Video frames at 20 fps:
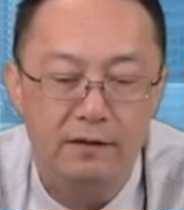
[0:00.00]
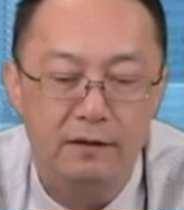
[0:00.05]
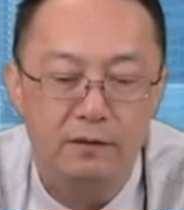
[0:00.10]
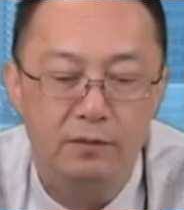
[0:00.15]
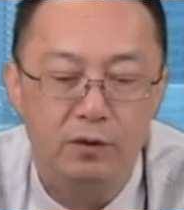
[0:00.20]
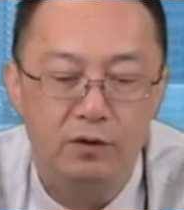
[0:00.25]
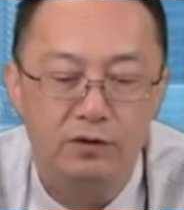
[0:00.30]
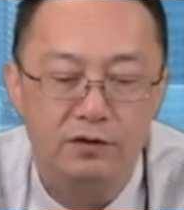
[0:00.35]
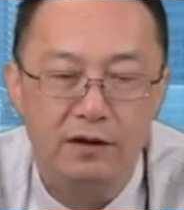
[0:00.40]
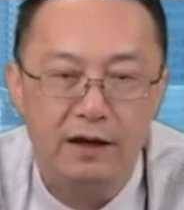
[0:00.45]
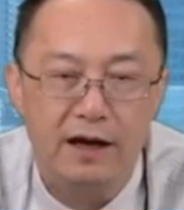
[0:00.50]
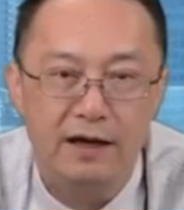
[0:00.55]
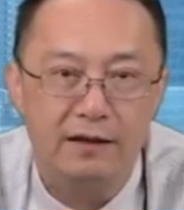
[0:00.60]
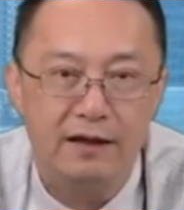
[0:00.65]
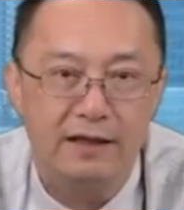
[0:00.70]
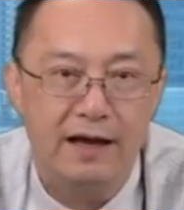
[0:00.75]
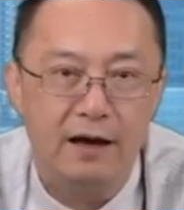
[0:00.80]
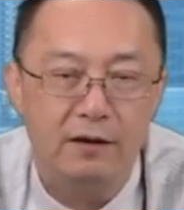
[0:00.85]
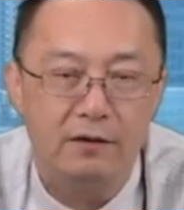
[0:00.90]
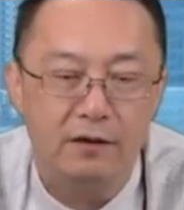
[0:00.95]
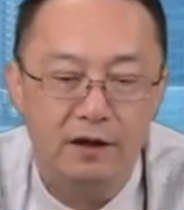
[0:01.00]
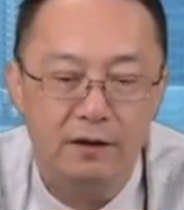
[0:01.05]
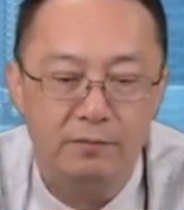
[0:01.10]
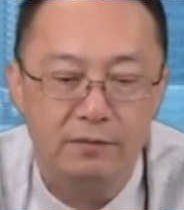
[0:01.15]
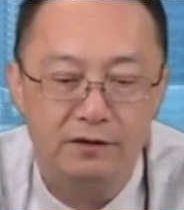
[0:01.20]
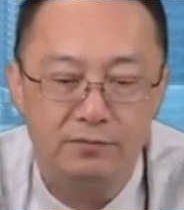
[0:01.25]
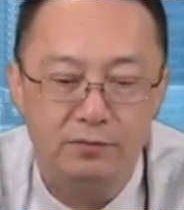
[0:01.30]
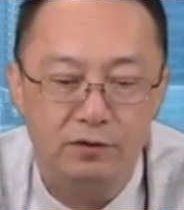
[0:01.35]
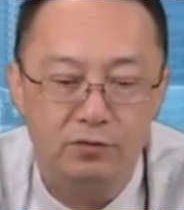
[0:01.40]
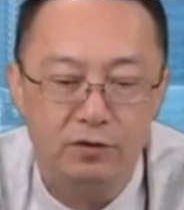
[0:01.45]
the most likely outcome
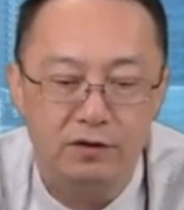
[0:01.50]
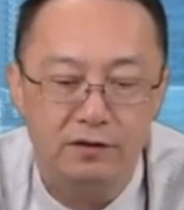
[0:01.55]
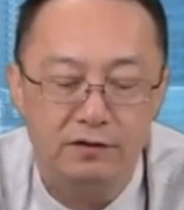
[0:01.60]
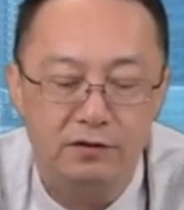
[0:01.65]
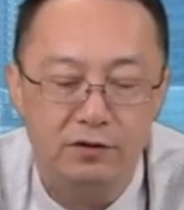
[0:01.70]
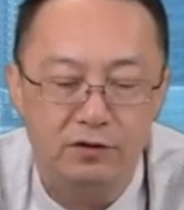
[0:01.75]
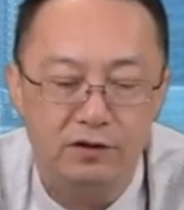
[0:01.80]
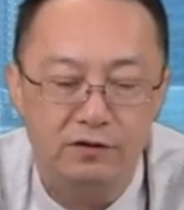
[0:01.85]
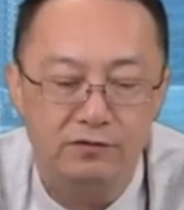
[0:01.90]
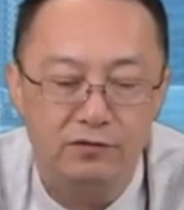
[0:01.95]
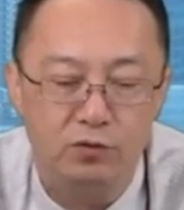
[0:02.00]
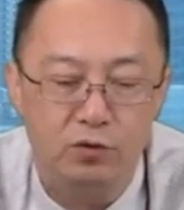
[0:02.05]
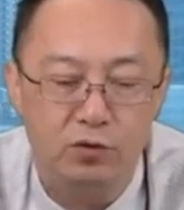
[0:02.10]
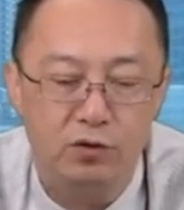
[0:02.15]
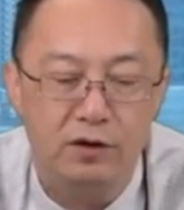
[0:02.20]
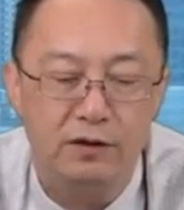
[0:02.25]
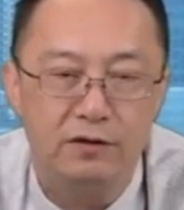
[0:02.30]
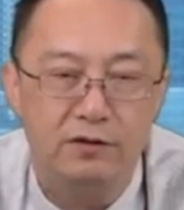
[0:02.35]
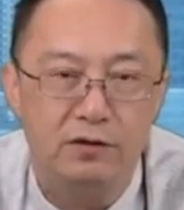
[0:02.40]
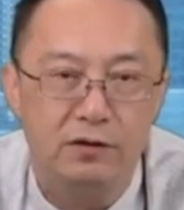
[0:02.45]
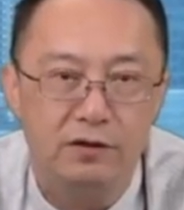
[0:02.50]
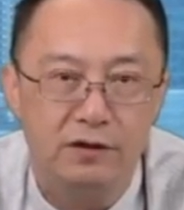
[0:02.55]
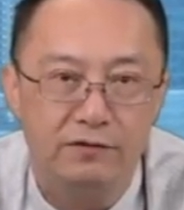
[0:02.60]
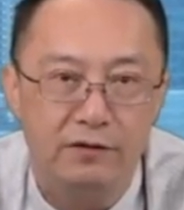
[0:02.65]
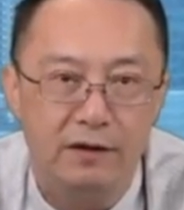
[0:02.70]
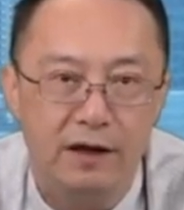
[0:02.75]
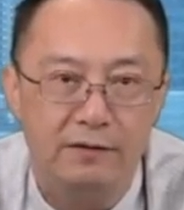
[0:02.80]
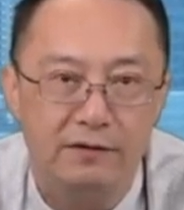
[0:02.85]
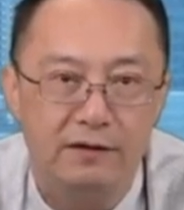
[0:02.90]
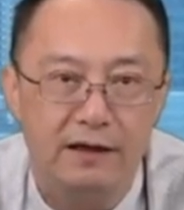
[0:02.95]
is between 34 and
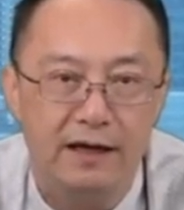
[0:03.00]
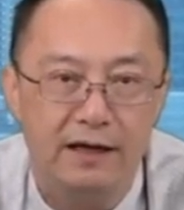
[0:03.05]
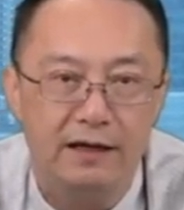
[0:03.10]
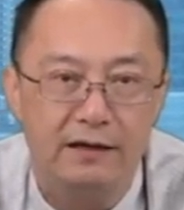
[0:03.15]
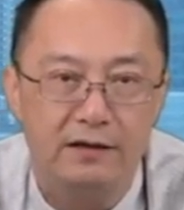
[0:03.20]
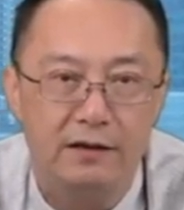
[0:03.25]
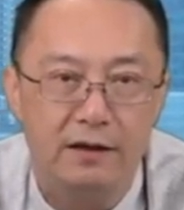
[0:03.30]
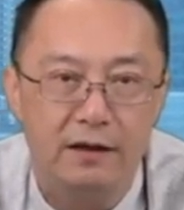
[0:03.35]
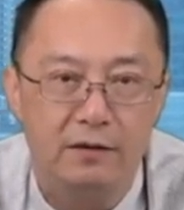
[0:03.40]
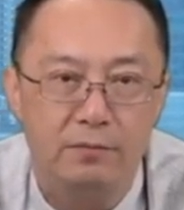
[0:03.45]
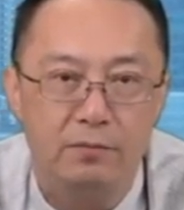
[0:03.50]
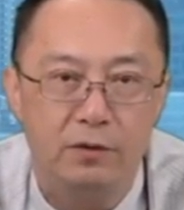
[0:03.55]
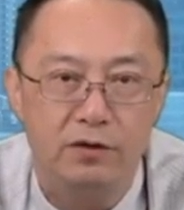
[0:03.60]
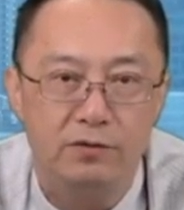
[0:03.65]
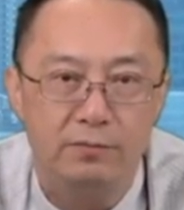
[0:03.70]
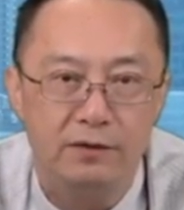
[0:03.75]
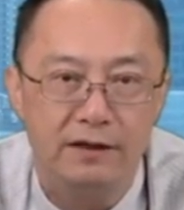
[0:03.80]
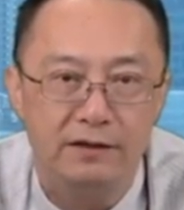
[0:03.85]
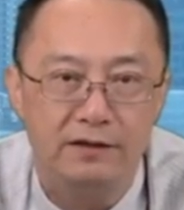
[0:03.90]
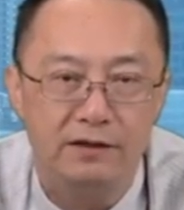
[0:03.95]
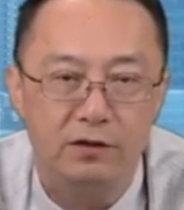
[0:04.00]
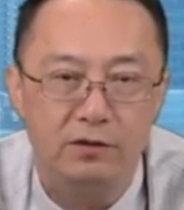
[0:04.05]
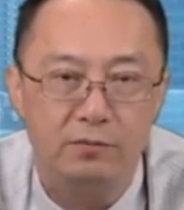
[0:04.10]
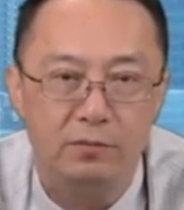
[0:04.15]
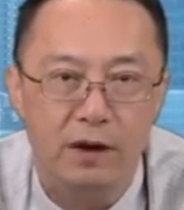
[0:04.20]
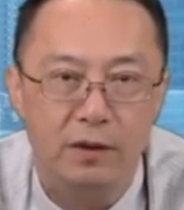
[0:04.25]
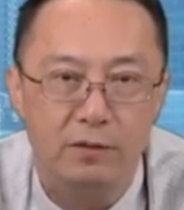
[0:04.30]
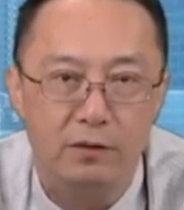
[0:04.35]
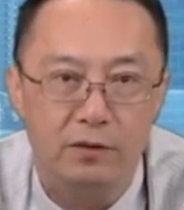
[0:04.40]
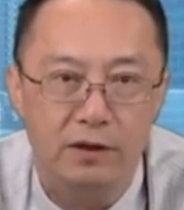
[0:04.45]
35 days, which means it'll
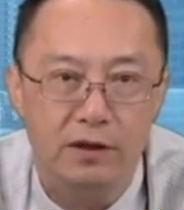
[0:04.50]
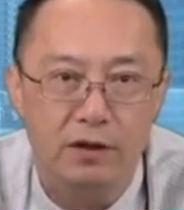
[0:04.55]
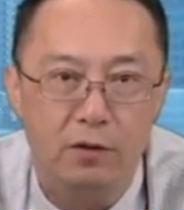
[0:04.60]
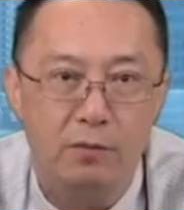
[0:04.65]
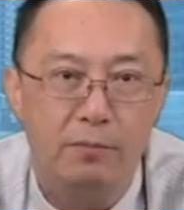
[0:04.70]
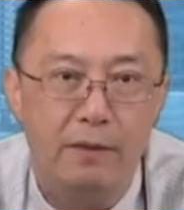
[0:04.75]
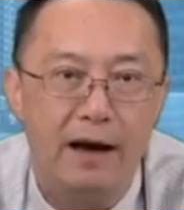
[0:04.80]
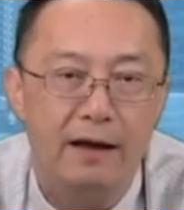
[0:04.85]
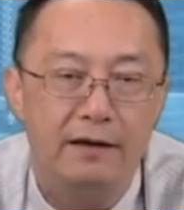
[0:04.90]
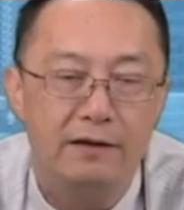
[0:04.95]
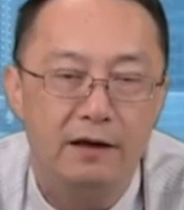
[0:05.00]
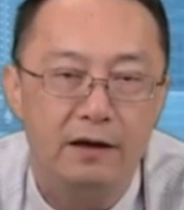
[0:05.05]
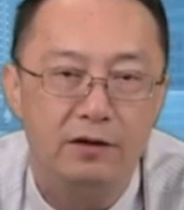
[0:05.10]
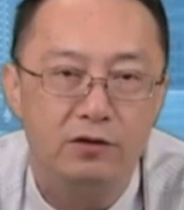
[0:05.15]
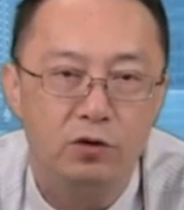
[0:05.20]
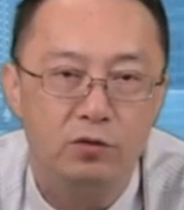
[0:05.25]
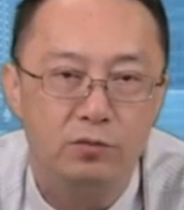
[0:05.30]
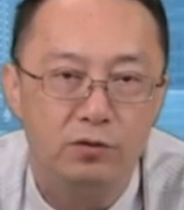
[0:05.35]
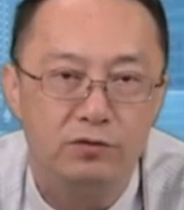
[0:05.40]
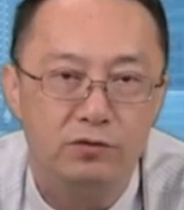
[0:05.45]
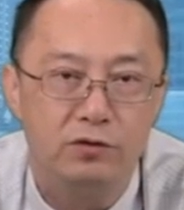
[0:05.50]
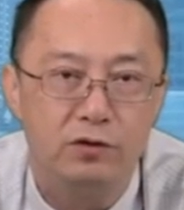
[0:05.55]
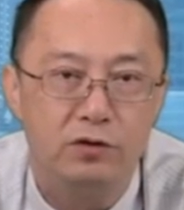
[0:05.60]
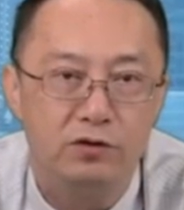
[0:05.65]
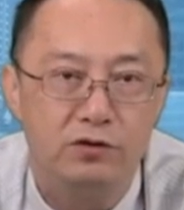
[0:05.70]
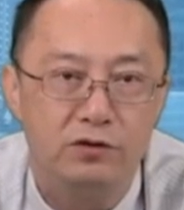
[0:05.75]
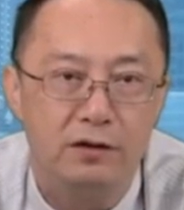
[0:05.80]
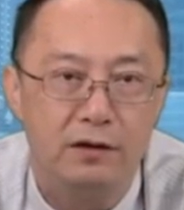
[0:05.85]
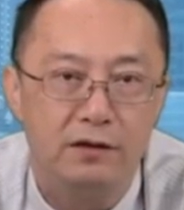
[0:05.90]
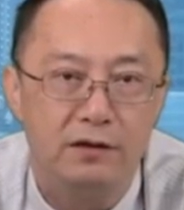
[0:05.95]
probably go past October
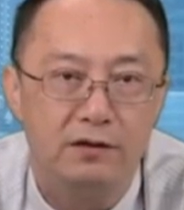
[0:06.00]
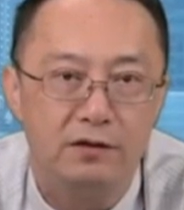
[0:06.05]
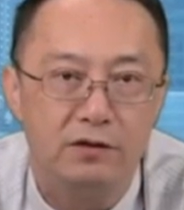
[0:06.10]
1st,